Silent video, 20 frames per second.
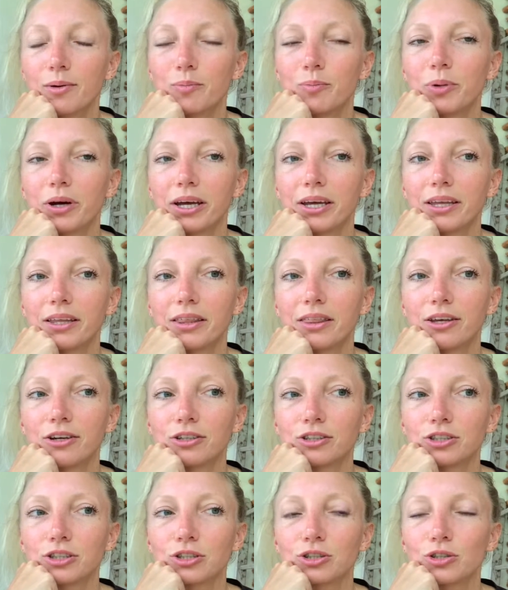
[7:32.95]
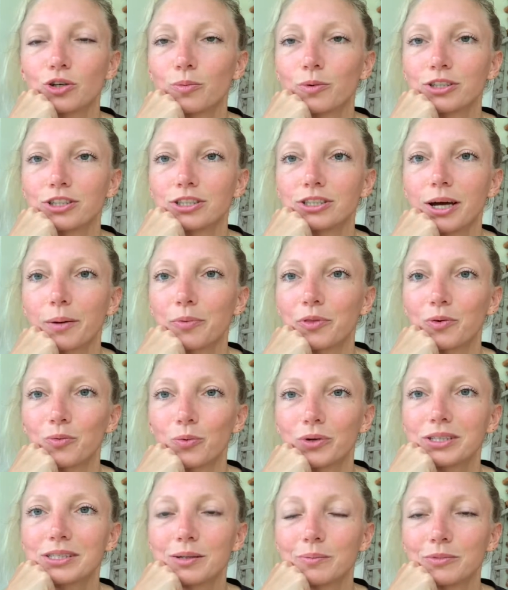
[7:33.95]
But there's just so much depth and
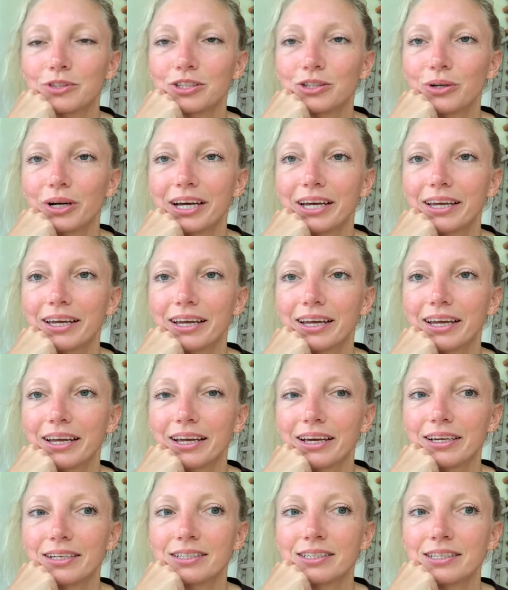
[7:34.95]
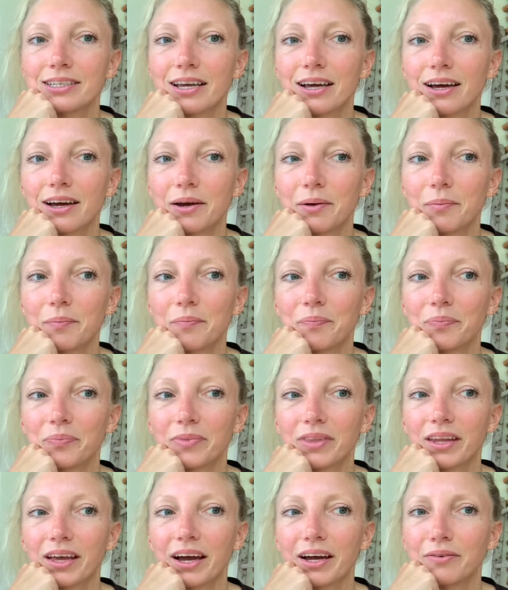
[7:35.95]
wisdom to it. And
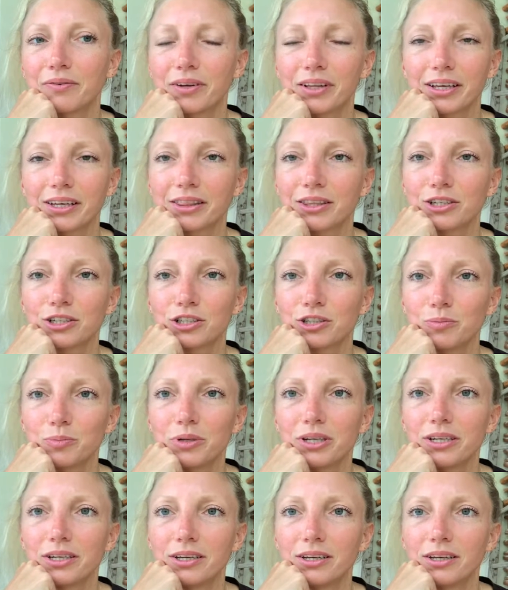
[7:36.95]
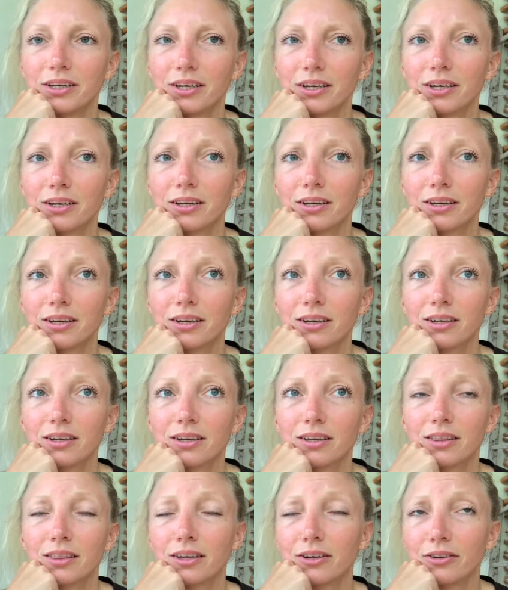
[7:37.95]
um, I feel like there should be,
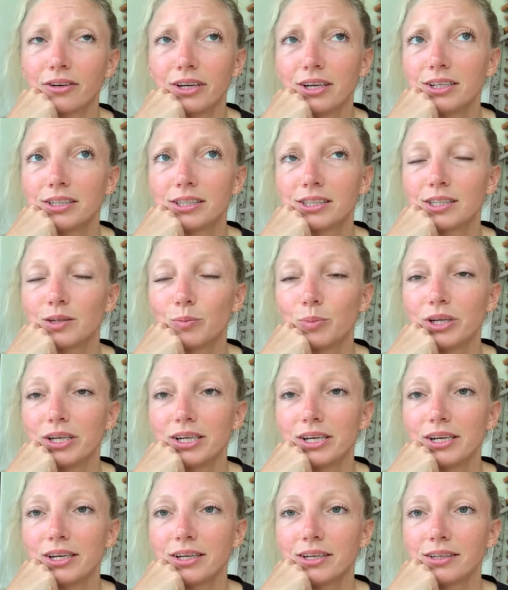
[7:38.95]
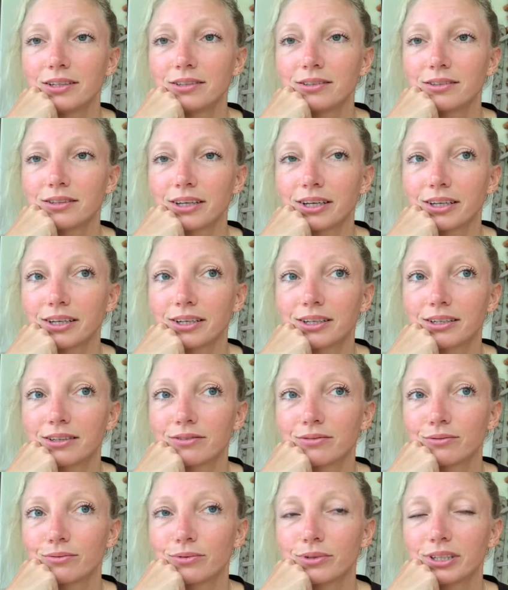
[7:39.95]
there needs to be like
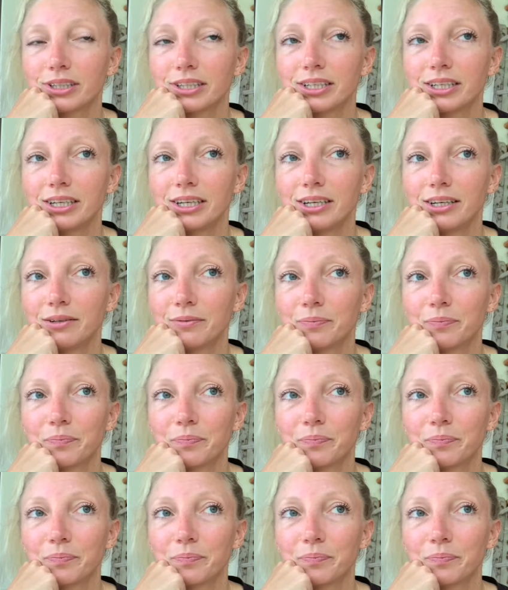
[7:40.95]
really